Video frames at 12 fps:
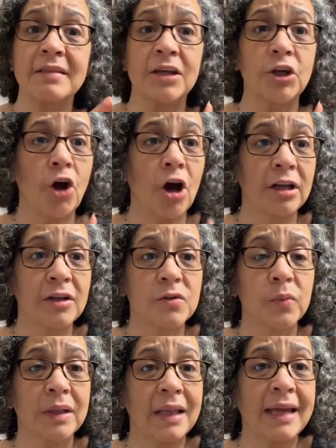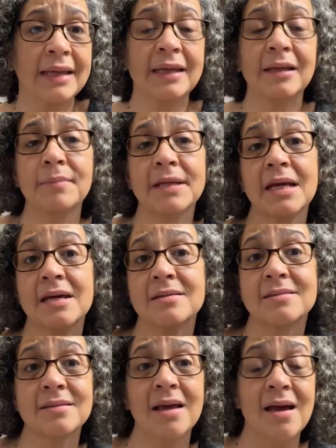I think your audience would like it
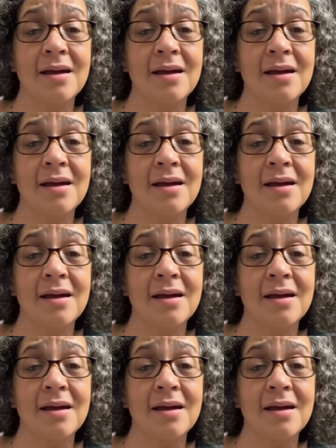because,